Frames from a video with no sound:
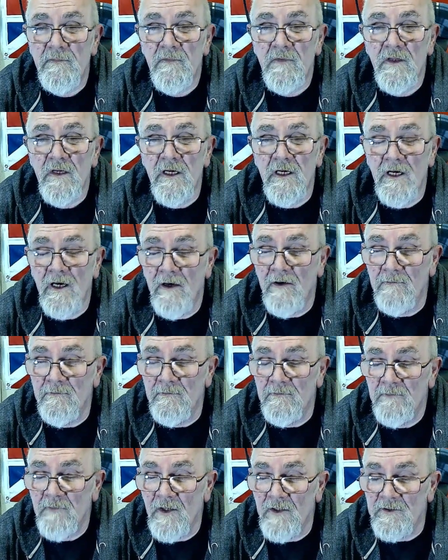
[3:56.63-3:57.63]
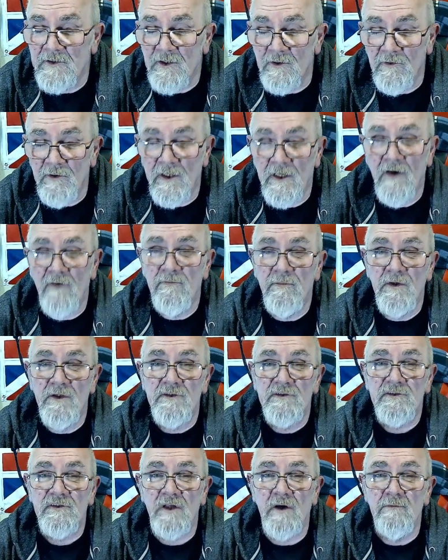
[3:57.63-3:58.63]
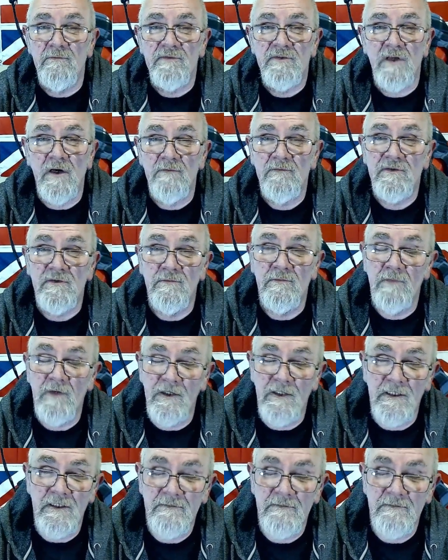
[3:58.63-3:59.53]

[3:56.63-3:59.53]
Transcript: Until the government stumps up some money.